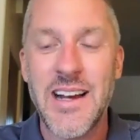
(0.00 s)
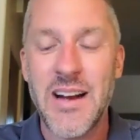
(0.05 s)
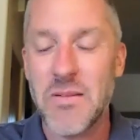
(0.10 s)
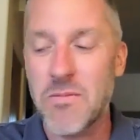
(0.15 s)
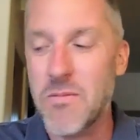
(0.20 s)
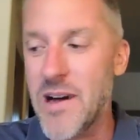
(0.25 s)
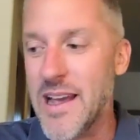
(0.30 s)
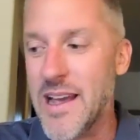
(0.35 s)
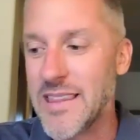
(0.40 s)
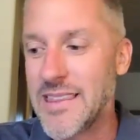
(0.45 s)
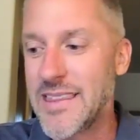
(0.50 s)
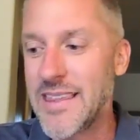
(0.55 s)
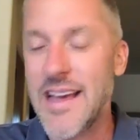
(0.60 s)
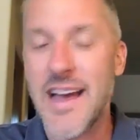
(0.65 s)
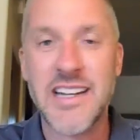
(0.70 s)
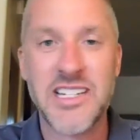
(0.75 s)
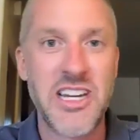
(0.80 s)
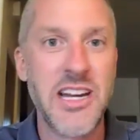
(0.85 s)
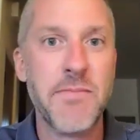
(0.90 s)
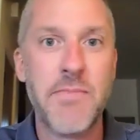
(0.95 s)
with
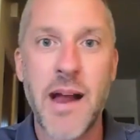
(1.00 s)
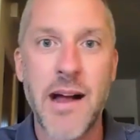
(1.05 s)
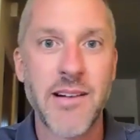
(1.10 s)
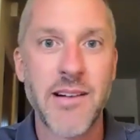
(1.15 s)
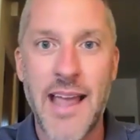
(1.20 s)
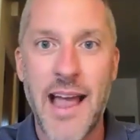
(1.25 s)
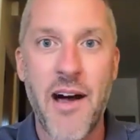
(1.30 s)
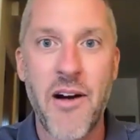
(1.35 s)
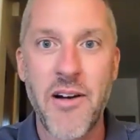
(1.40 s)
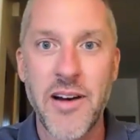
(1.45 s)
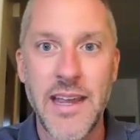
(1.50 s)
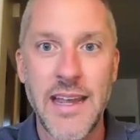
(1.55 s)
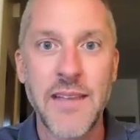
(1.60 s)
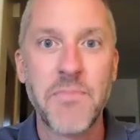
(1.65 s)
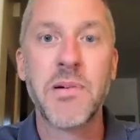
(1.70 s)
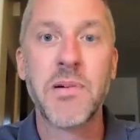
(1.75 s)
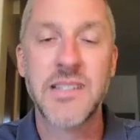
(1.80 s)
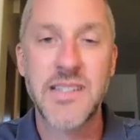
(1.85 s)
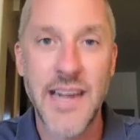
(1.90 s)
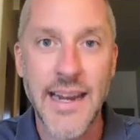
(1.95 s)
Achieve Brown County,
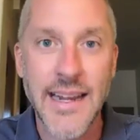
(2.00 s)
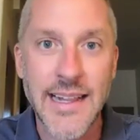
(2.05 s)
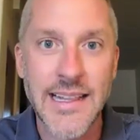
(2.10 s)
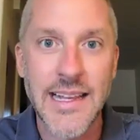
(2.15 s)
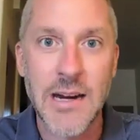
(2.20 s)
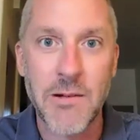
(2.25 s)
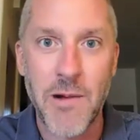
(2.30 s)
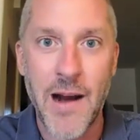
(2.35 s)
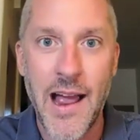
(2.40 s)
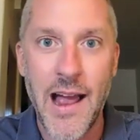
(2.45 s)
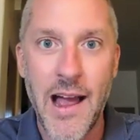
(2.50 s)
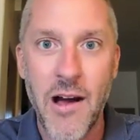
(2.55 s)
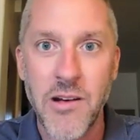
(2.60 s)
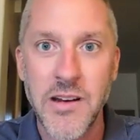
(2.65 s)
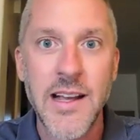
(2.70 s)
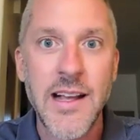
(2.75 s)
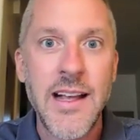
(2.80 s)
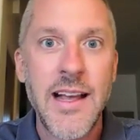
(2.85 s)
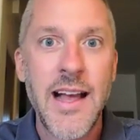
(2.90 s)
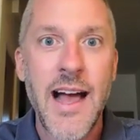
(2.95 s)
particularly
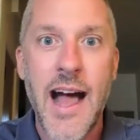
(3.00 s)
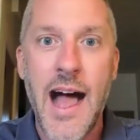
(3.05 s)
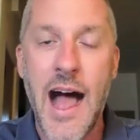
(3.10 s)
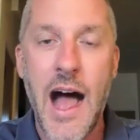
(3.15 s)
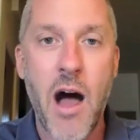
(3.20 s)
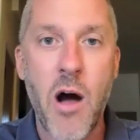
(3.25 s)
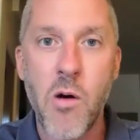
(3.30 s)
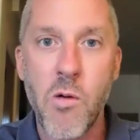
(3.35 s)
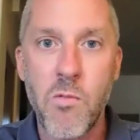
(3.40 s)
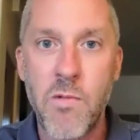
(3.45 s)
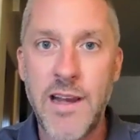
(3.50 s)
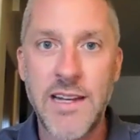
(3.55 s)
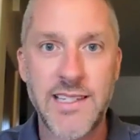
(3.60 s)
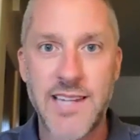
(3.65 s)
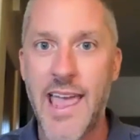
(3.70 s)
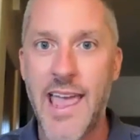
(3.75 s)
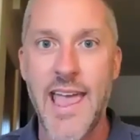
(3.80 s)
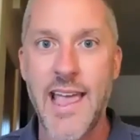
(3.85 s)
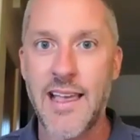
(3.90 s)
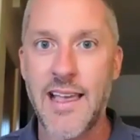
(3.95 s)
around how we
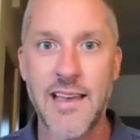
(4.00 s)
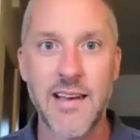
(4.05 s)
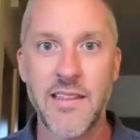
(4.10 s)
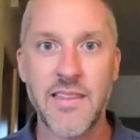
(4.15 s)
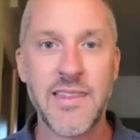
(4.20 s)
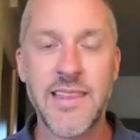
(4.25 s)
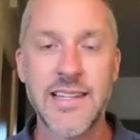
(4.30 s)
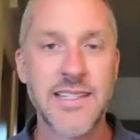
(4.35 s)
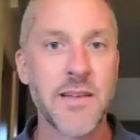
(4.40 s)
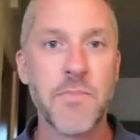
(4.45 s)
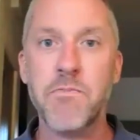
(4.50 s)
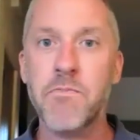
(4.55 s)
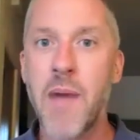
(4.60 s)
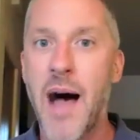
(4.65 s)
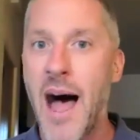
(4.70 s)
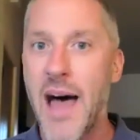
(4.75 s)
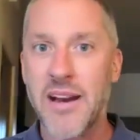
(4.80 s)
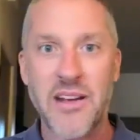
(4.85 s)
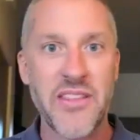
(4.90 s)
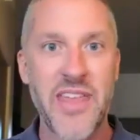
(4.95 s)
take this
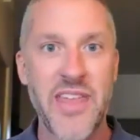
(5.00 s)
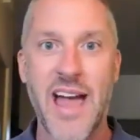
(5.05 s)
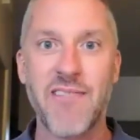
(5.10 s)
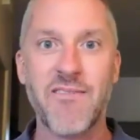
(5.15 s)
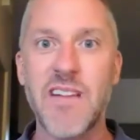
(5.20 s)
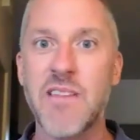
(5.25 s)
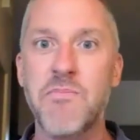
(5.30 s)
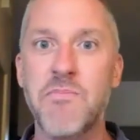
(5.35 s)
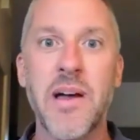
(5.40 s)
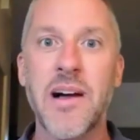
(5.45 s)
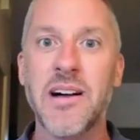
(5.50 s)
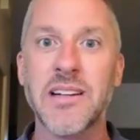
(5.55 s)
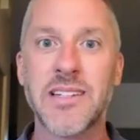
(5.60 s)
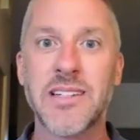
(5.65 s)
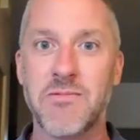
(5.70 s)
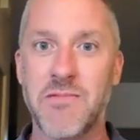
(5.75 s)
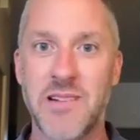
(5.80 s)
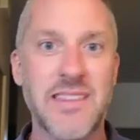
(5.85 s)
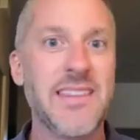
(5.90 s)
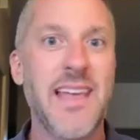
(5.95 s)
model that we built
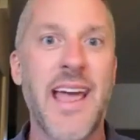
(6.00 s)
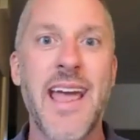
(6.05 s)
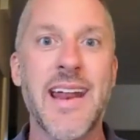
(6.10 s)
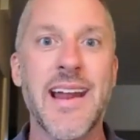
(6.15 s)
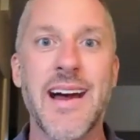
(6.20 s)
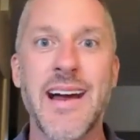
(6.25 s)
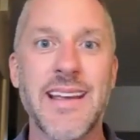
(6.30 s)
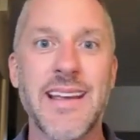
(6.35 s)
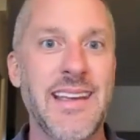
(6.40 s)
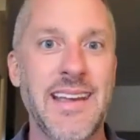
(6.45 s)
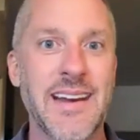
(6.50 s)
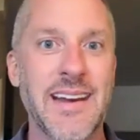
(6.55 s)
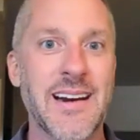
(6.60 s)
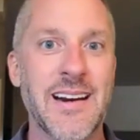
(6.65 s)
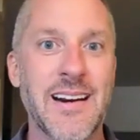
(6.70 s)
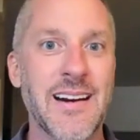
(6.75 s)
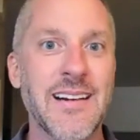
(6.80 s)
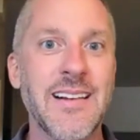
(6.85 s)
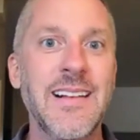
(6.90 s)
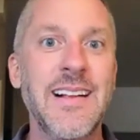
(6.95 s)
with data
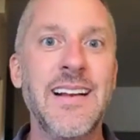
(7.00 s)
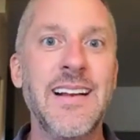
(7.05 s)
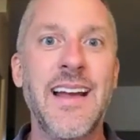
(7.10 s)
here